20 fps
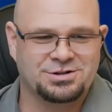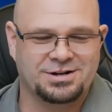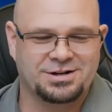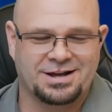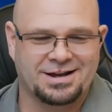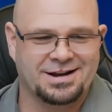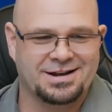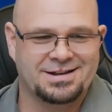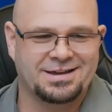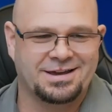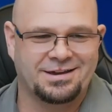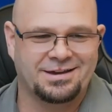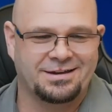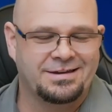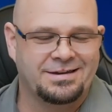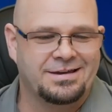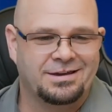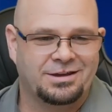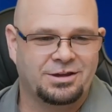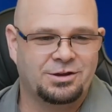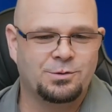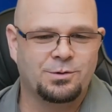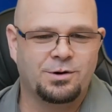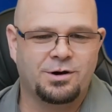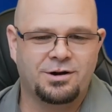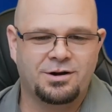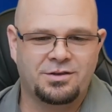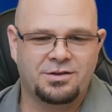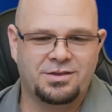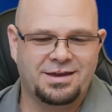And I got to tell you, you
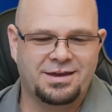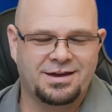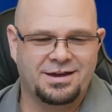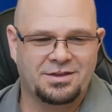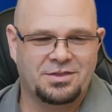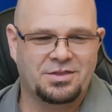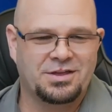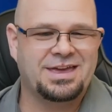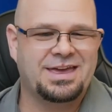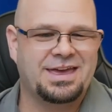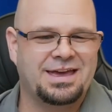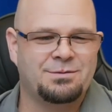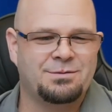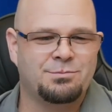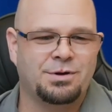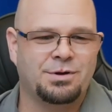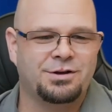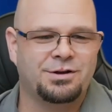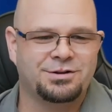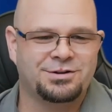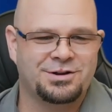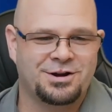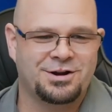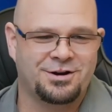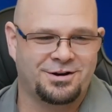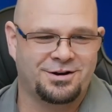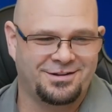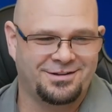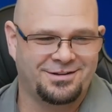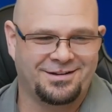are the king bald
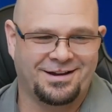nerd.